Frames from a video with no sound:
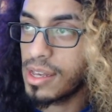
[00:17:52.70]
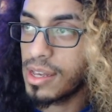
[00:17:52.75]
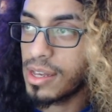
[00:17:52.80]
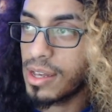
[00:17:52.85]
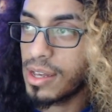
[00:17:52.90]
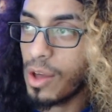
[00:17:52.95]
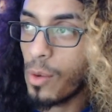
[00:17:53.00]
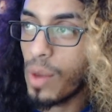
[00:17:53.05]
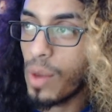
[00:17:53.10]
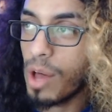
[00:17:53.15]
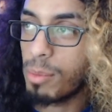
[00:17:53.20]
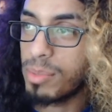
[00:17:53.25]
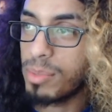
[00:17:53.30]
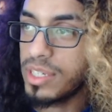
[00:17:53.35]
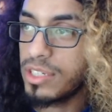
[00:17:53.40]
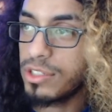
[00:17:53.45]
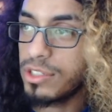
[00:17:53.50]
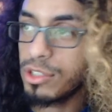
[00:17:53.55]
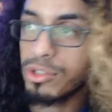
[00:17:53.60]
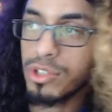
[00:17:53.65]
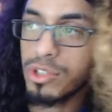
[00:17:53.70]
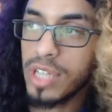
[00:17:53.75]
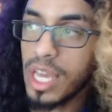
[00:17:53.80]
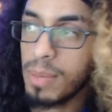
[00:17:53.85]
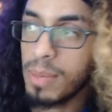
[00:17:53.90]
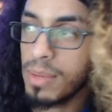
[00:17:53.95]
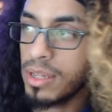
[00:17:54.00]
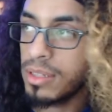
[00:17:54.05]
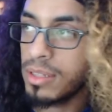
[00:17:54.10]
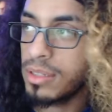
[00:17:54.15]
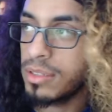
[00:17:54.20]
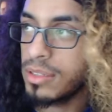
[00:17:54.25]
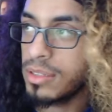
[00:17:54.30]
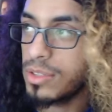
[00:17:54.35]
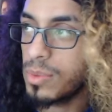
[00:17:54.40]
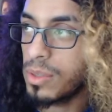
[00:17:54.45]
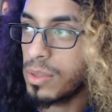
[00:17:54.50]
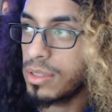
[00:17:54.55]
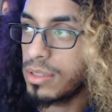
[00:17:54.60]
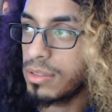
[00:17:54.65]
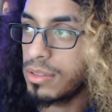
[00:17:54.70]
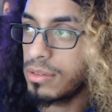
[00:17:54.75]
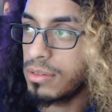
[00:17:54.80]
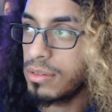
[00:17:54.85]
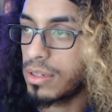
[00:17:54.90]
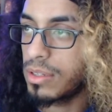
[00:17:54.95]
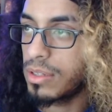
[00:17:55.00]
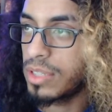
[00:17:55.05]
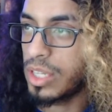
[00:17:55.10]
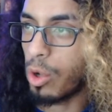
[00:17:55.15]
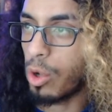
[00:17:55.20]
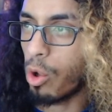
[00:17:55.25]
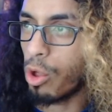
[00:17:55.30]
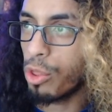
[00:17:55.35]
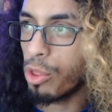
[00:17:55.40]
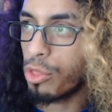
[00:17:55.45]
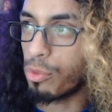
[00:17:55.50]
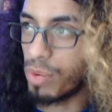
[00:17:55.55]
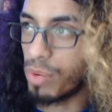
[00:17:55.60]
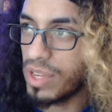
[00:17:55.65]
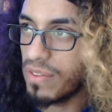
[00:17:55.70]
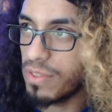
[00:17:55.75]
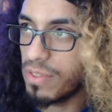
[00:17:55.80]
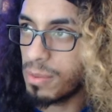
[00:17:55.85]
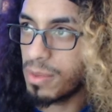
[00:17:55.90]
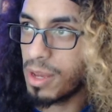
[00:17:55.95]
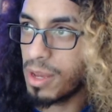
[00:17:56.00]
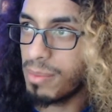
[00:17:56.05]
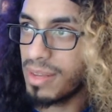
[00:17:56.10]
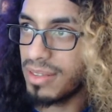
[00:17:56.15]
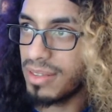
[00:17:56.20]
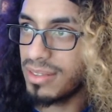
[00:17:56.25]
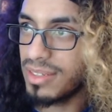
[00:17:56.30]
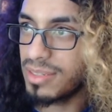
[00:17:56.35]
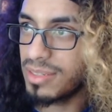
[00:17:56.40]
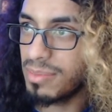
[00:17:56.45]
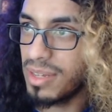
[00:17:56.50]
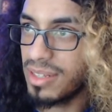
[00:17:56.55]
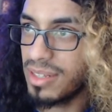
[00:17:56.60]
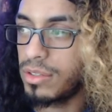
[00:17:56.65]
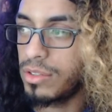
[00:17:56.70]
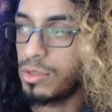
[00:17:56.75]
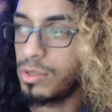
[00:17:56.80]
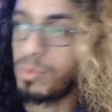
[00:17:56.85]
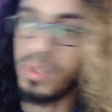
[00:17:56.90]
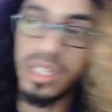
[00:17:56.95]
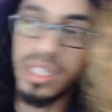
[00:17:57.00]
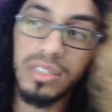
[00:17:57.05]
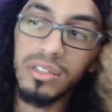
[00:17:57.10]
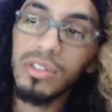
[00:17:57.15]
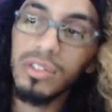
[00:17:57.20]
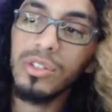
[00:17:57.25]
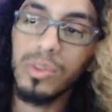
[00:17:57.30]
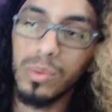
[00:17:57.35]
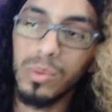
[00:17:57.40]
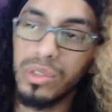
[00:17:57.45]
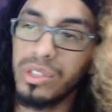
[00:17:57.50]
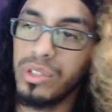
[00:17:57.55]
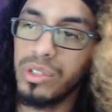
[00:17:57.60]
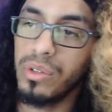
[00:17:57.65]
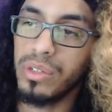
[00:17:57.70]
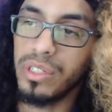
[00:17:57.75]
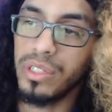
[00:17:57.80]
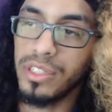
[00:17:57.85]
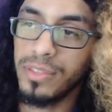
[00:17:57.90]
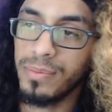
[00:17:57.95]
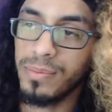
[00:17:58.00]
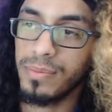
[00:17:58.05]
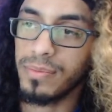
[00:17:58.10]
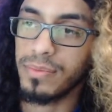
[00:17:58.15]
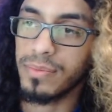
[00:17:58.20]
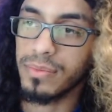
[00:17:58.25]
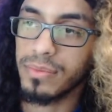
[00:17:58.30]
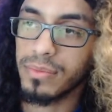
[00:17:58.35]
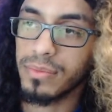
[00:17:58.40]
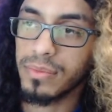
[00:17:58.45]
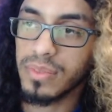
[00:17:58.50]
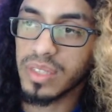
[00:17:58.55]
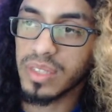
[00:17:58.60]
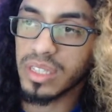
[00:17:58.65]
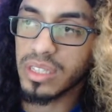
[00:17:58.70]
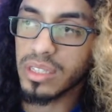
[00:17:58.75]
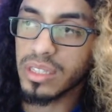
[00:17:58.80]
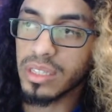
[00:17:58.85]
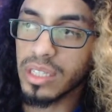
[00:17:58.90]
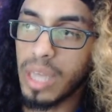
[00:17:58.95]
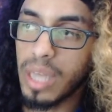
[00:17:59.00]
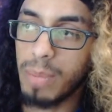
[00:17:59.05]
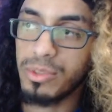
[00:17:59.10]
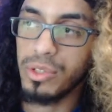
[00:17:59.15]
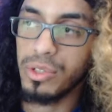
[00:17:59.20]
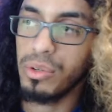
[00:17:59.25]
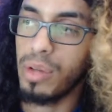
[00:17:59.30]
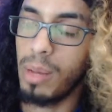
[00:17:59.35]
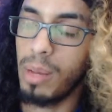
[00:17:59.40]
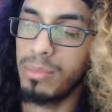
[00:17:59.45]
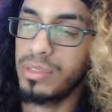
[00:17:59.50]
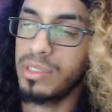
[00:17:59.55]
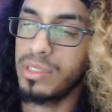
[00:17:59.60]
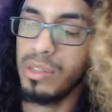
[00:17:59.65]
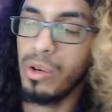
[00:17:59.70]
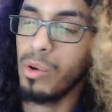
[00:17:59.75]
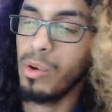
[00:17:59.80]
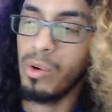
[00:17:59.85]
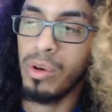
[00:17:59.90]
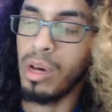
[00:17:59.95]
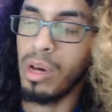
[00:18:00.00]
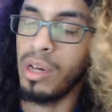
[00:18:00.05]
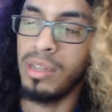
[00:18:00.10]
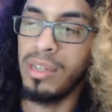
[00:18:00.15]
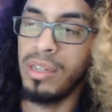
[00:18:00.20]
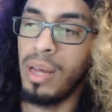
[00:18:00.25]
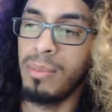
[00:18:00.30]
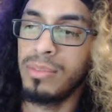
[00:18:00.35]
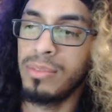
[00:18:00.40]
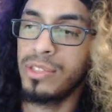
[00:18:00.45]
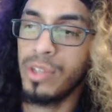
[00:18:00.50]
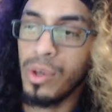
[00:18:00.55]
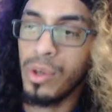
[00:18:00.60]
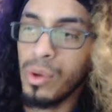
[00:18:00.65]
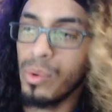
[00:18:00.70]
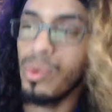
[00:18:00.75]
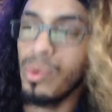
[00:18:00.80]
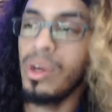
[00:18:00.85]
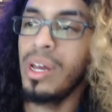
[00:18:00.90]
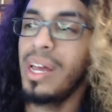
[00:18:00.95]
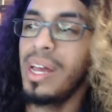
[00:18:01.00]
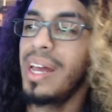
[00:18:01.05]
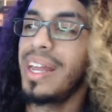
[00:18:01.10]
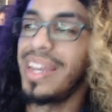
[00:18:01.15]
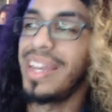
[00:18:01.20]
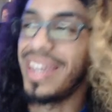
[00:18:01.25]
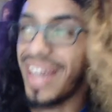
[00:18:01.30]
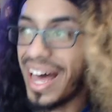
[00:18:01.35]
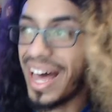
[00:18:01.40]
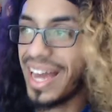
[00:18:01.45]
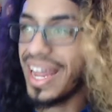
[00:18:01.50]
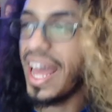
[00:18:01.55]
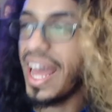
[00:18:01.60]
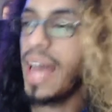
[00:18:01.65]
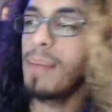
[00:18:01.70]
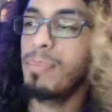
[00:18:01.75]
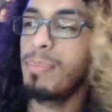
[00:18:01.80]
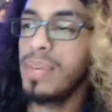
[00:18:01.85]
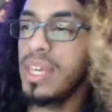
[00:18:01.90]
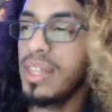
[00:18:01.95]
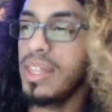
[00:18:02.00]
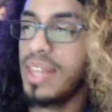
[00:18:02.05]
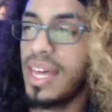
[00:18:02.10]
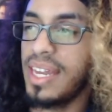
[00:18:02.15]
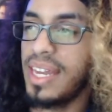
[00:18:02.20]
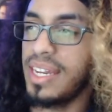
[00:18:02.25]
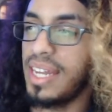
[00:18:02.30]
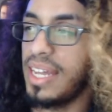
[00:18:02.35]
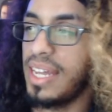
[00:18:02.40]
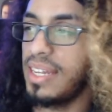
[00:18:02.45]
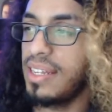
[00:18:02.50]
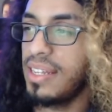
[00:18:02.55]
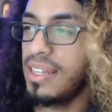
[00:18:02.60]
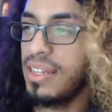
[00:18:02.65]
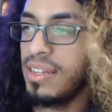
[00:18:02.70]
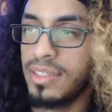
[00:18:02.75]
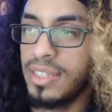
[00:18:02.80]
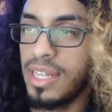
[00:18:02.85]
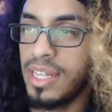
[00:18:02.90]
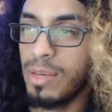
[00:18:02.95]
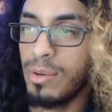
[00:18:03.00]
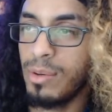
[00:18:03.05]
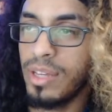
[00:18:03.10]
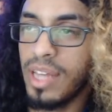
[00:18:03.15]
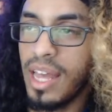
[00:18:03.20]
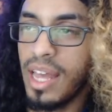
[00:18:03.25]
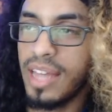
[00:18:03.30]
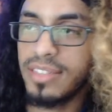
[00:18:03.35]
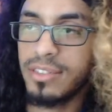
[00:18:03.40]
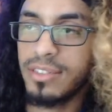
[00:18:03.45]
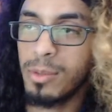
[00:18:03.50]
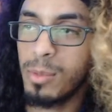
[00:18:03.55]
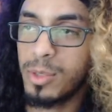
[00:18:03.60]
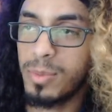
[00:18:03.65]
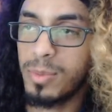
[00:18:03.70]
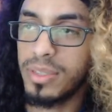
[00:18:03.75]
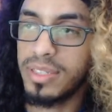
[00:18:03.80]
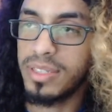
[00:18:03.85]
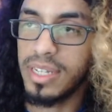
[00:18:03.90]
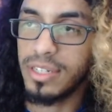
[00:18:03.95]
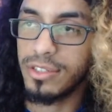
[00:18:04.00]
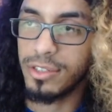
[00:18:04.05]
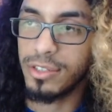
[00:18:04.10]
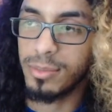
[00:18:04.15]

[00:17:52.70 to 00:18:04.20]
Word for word: Oh wow, Beast Children came out this one too. Did all three of them come out this month? Dude, Beast Children was so good. I'm so I'm so I'm so not happy that it ended. It, it had so much potential,